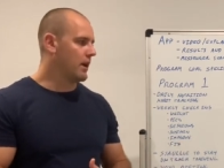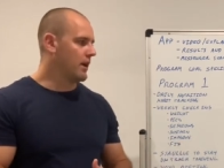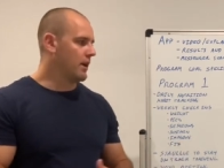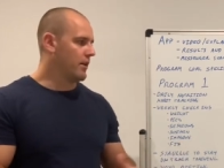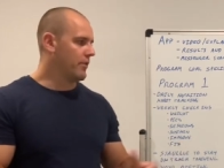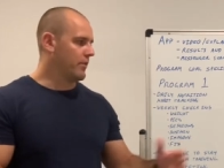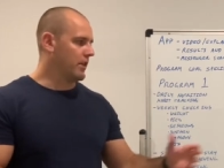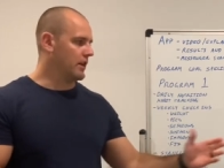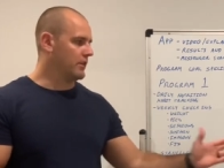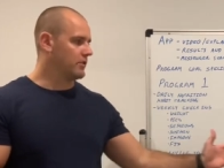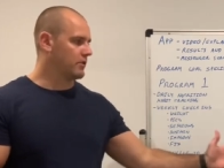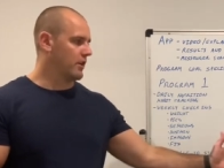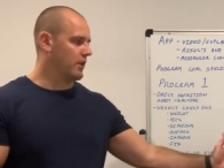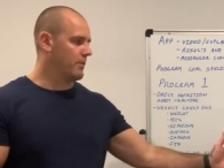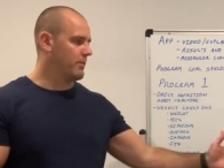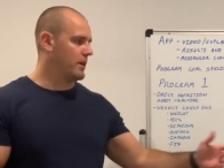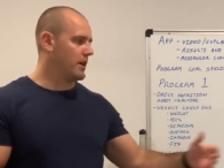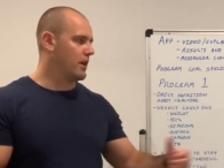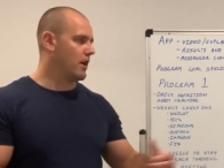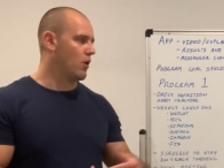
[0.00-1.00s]
then it's
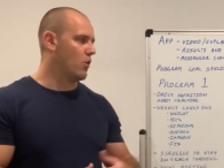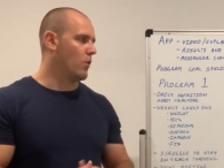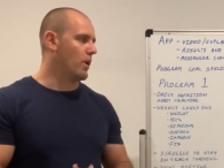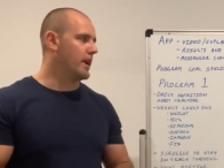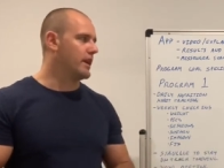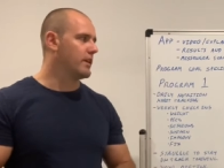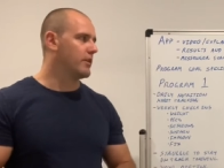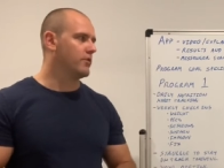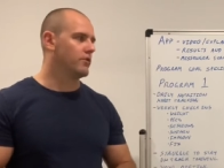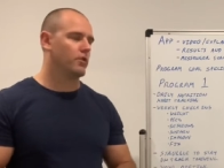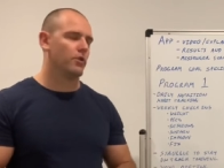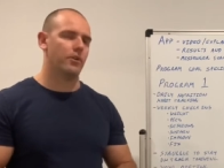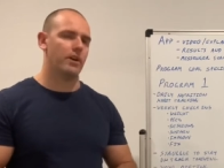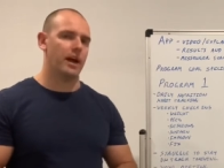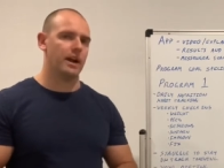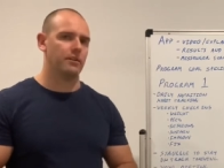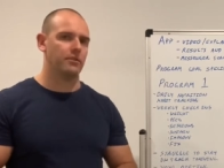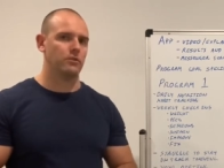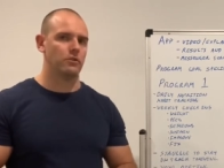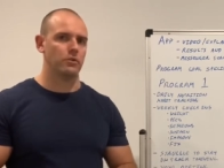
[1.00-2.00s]
going to be a week and two
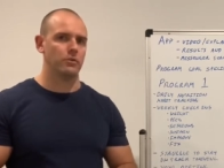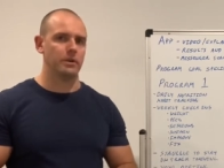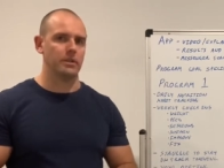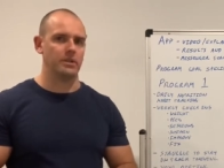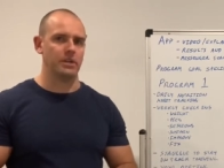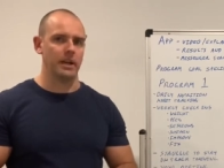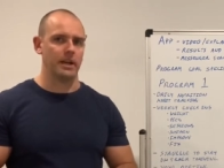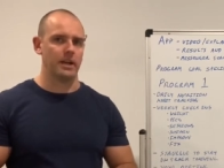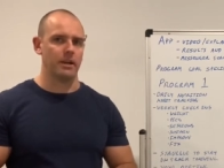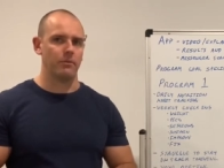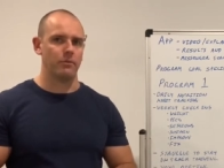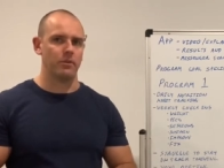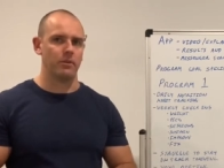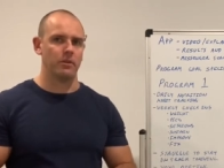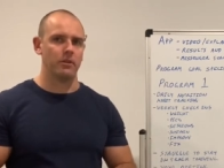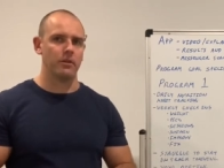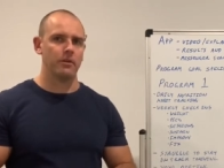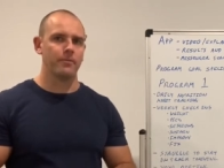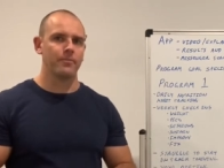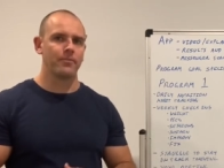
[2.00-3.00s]
days till we check in with
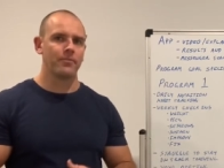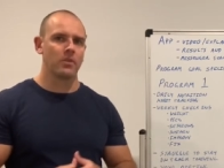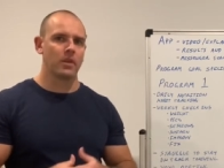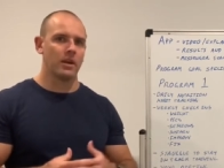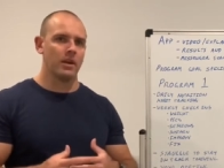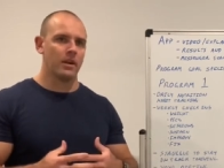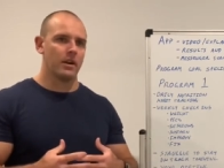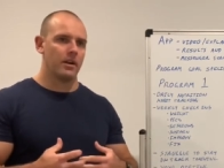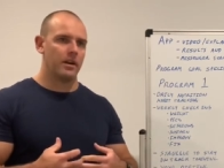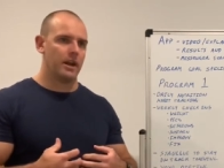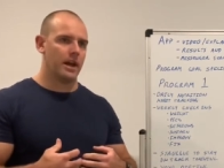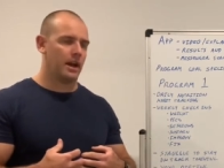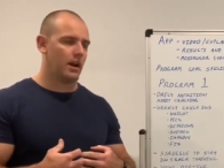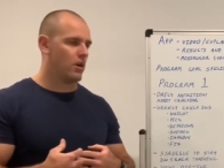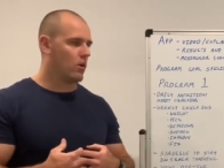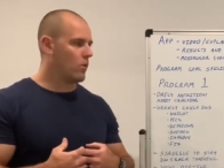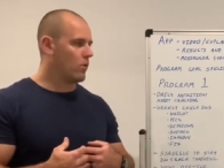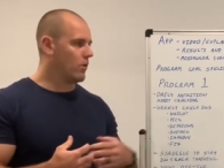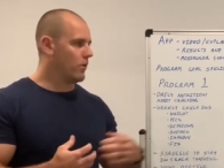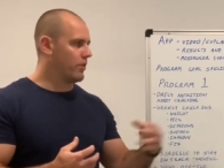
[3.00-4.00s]
you.
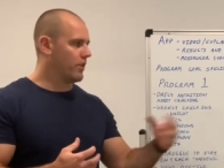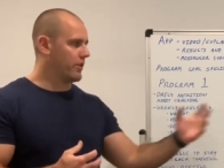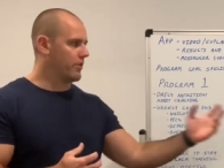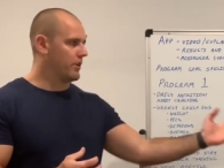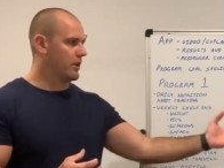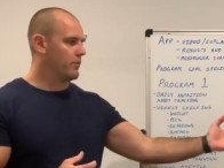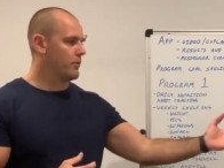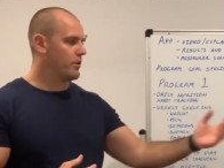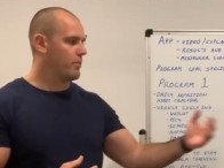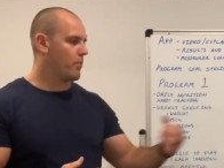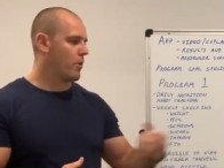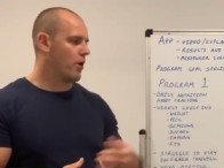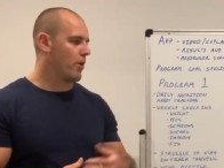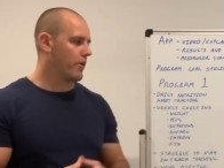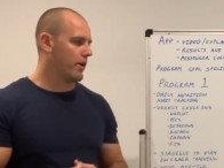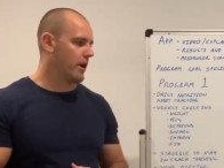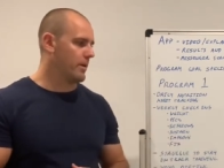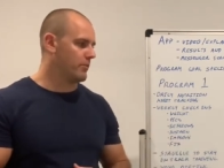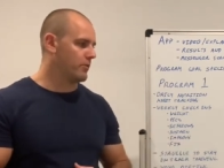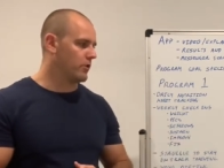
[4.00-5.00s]
Now, the thing with
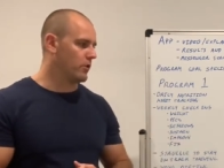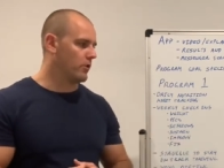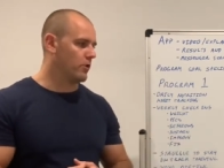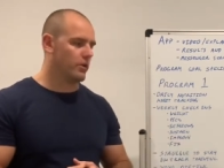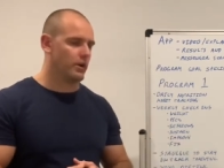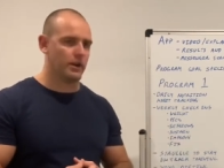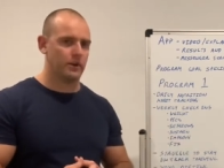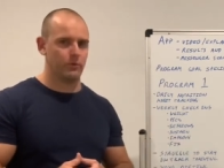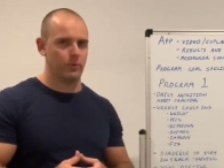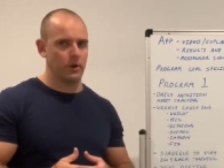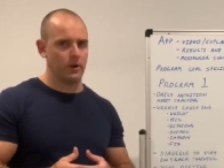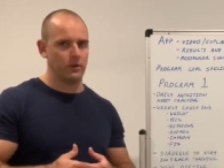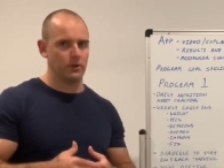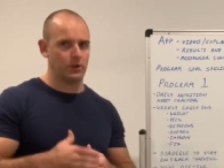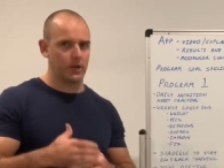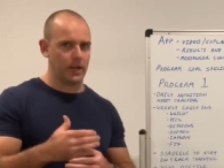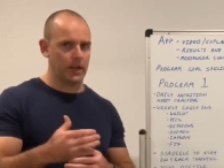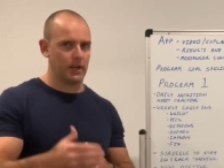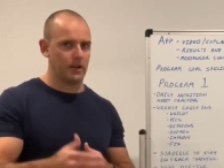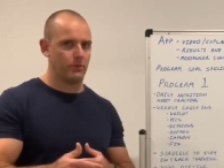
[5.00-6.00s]
program two is we're not
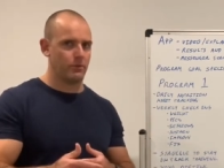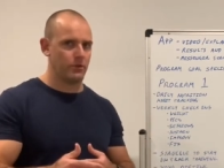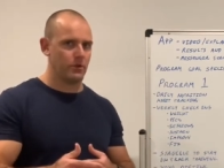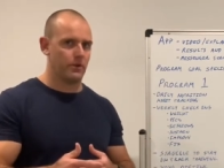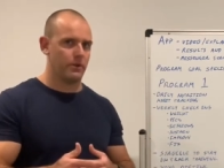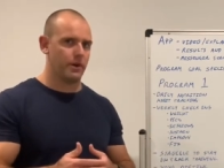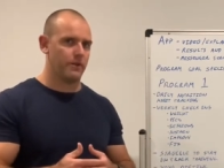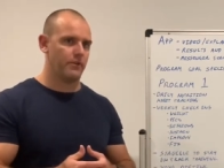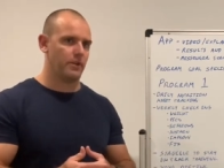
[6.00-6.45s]
checking in with you every